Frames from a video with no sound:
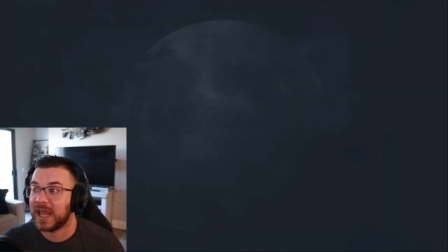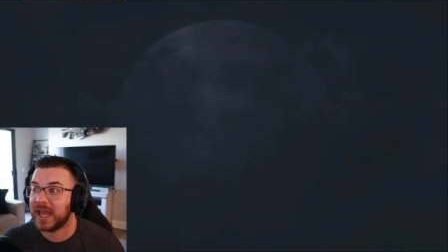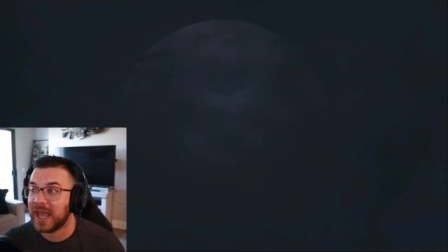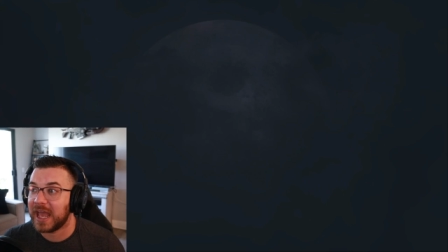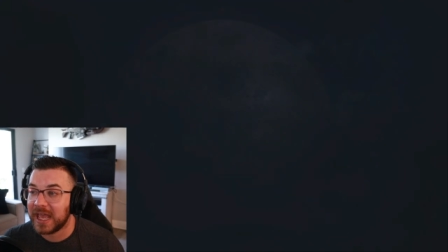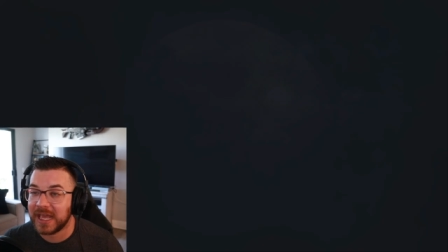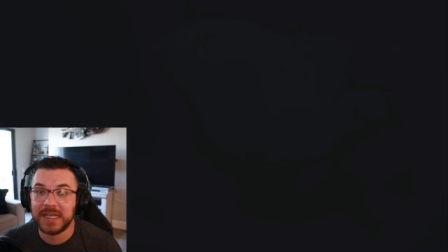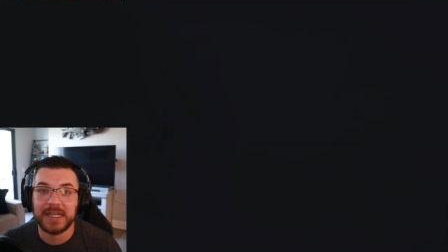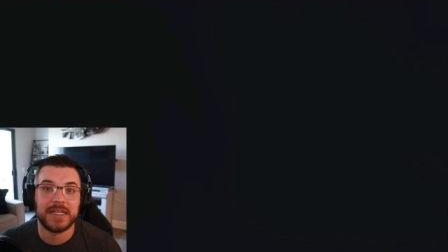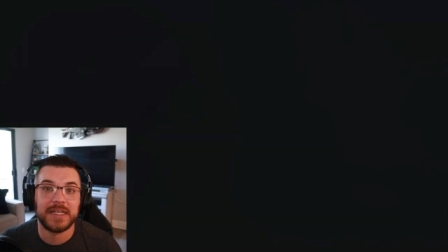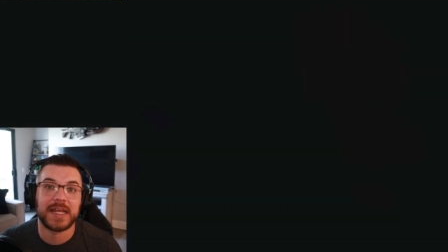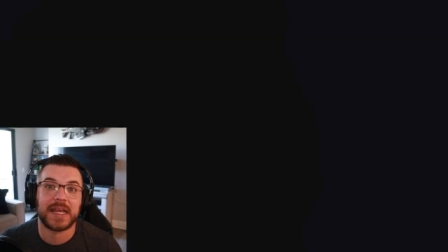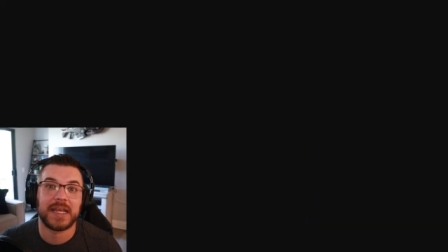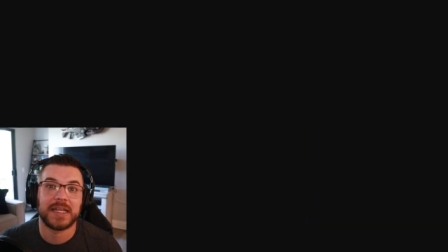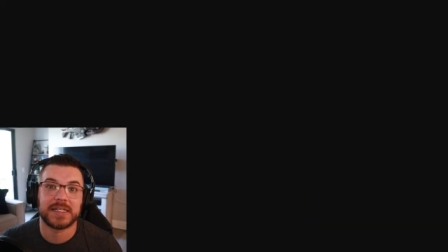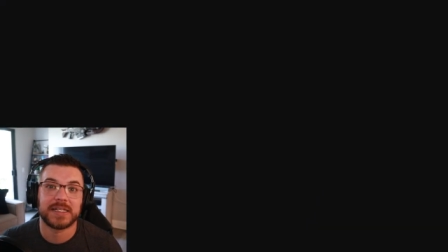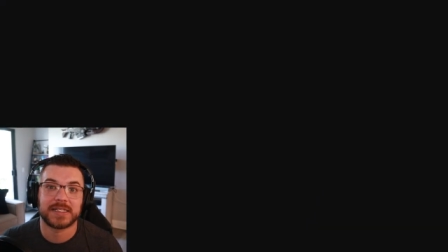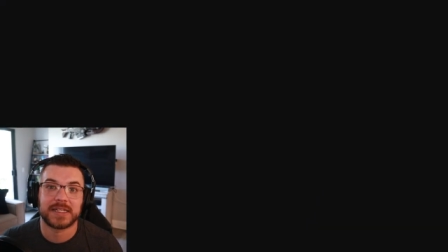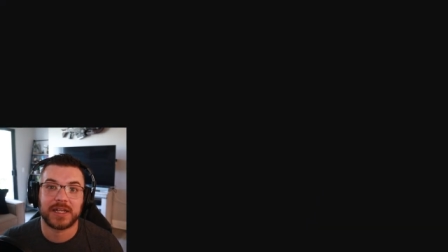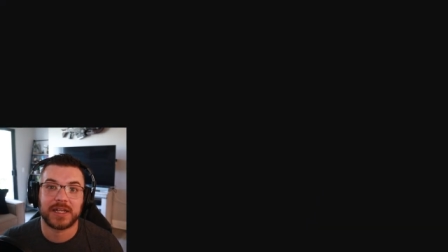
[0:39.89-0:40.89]
any
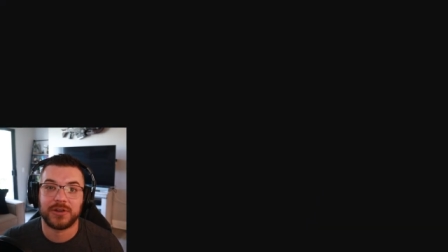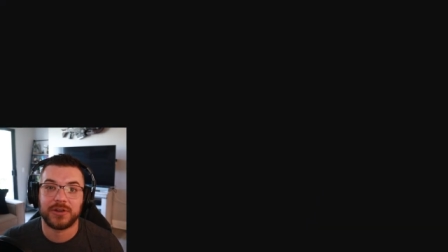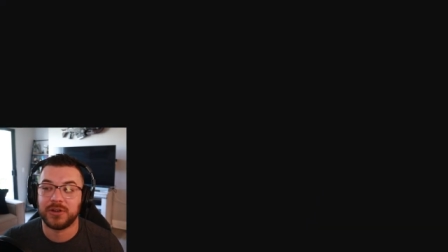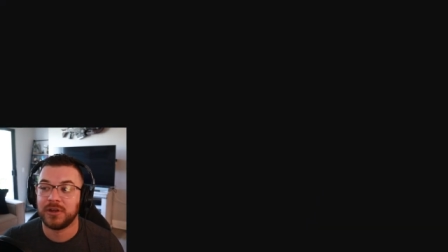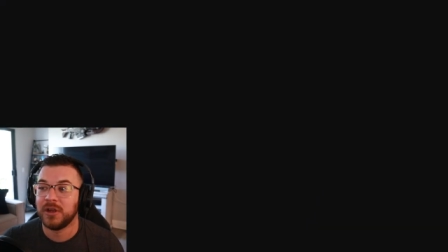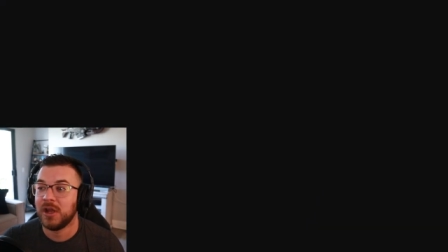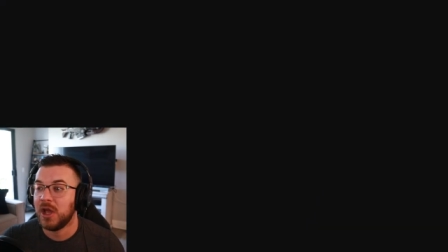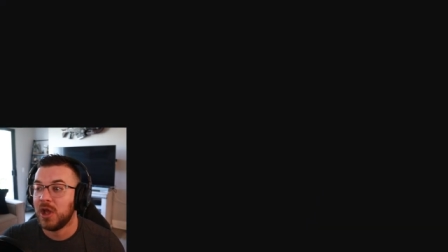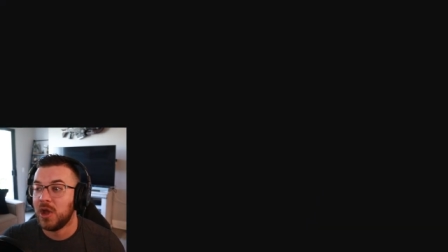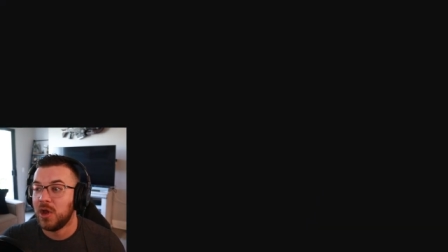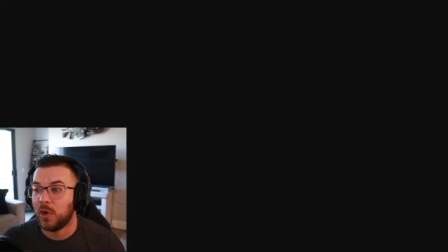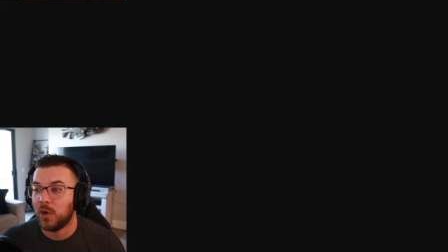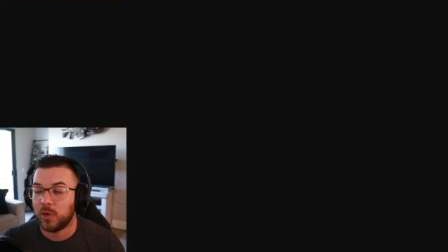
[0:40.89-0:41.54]
data center or